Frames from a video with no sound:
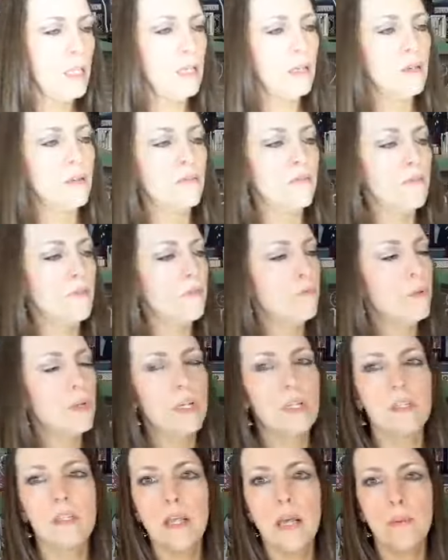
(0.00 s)
if, for
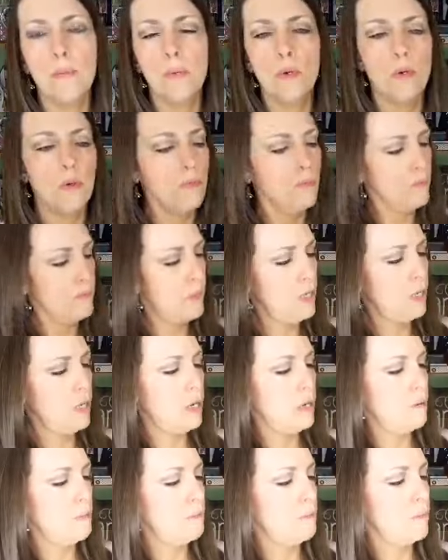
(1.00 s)
example,
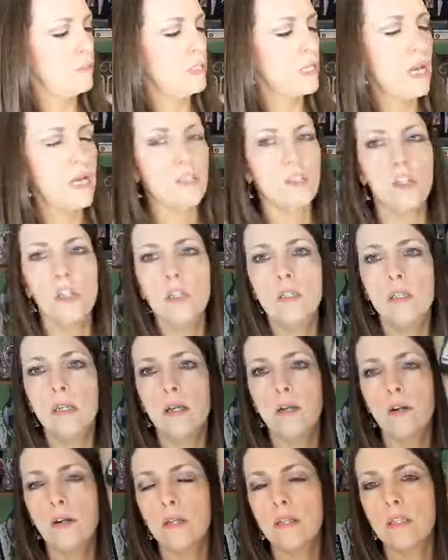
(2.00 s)
Dashing
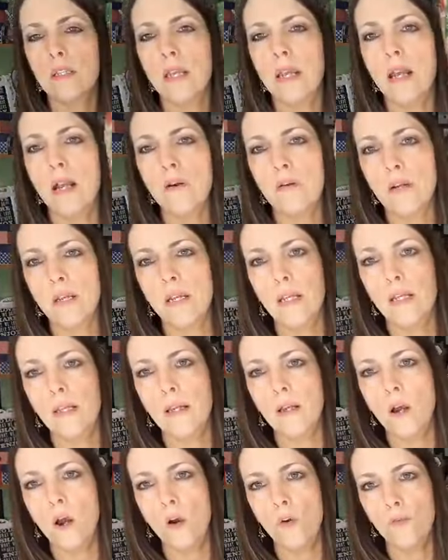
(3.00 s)
Deer is
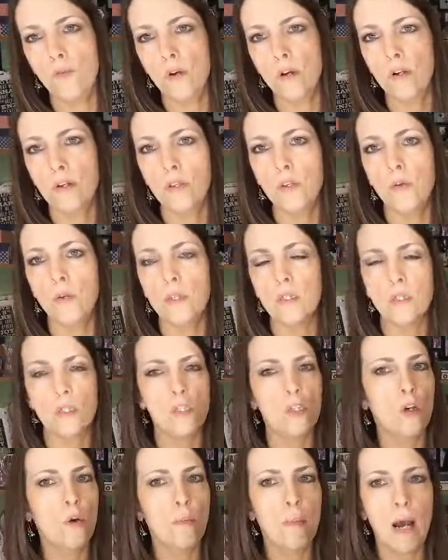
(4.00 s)
carrying over, you can
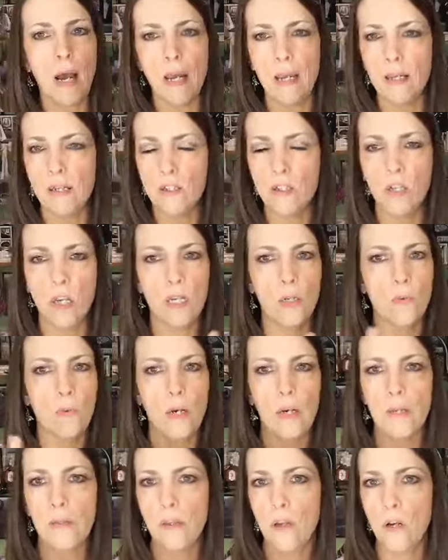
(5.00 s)
still buy it
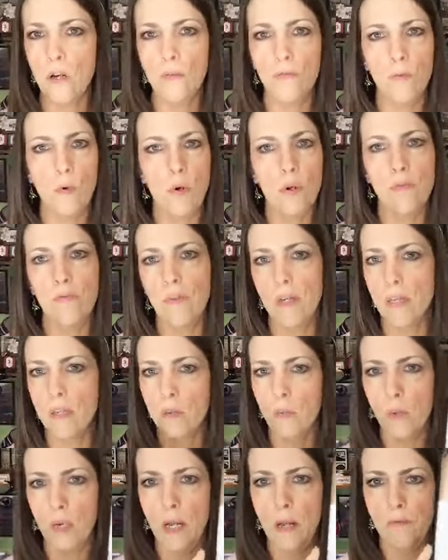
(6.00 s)
January 3rd, 4th,
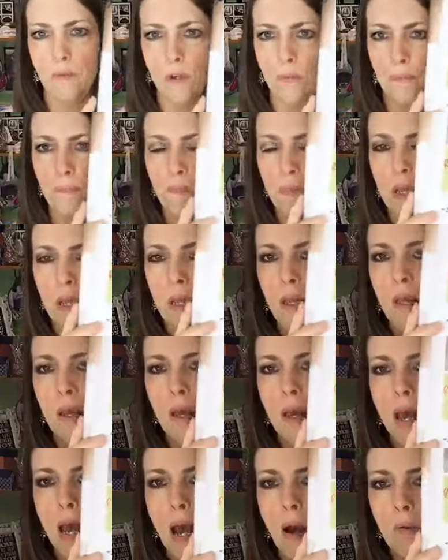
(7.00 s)
5th, whatever.
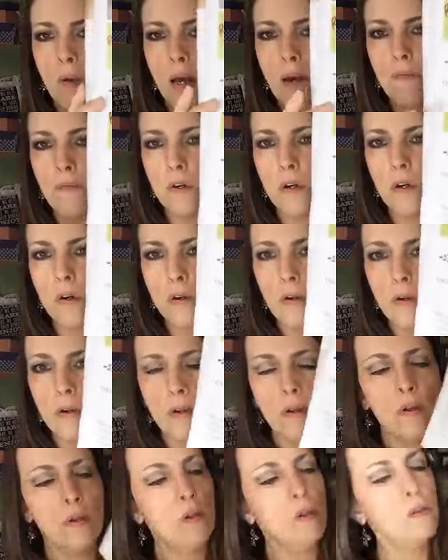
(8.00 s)
However,
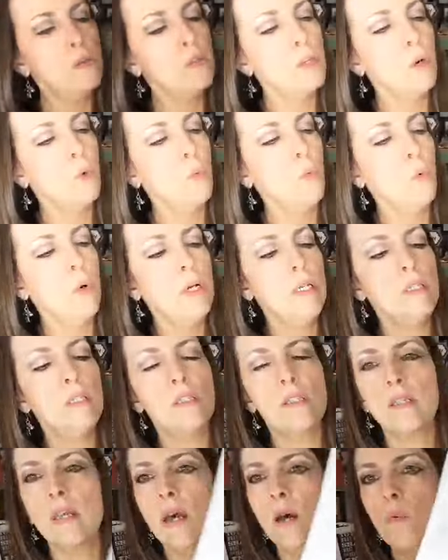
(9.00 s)
the wood
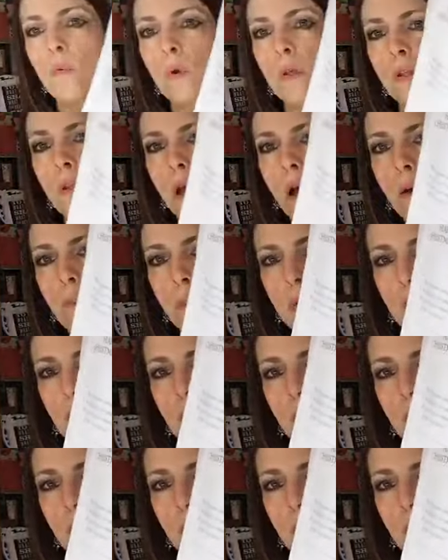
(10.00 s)
set will not be